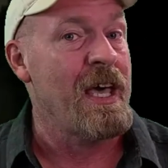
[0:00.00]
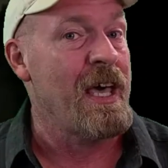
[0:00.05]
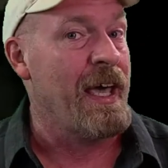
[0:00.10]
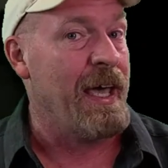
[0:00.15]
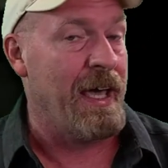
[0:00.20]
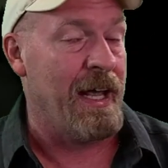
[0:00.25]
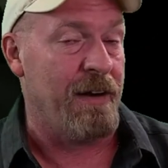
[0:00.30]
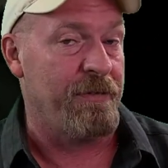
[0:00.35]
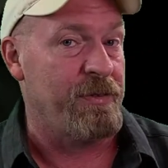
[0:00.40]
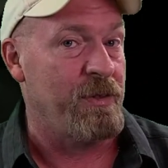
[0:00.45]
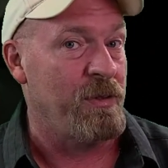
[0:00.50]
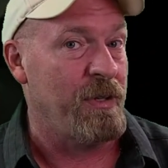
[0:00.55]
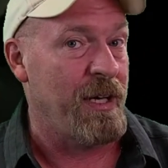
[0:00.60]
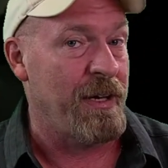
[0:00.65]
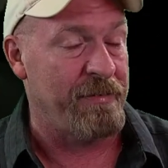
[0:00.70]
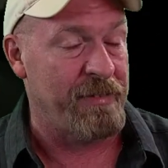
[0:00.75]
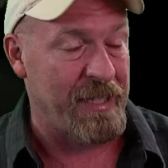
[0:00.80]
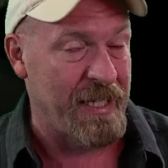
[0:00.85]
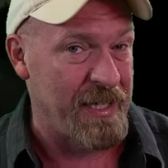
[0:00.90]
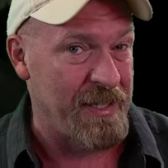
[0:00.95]
and if you have
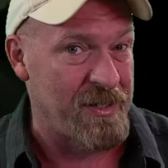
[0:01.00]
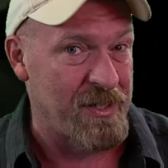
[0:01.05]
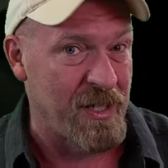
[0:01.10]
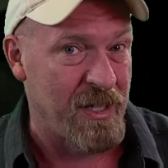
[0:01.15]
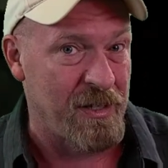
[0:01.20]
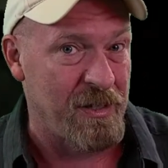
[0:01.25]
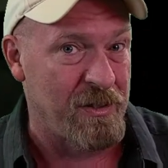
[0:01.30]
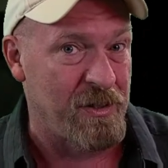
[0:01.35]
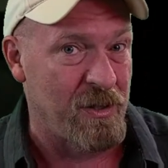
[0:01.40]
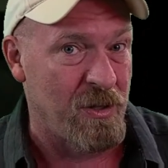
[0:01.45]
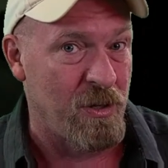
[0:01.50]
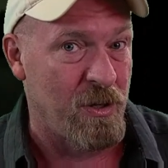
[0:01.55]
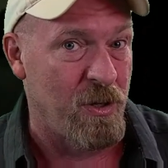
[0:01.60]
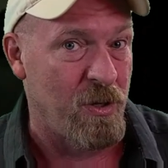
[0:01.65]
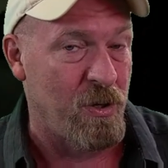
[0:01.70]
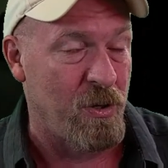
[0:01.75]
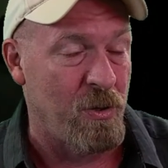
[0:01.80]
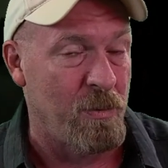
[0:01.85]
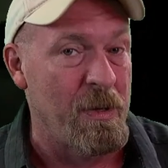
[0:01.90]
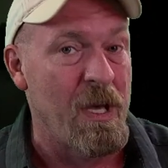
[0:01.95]
lights on in your
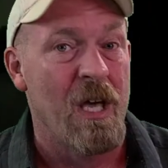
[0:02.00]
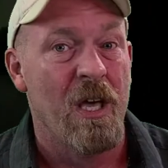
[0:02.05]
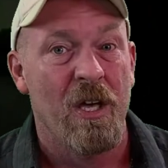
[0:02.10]
home,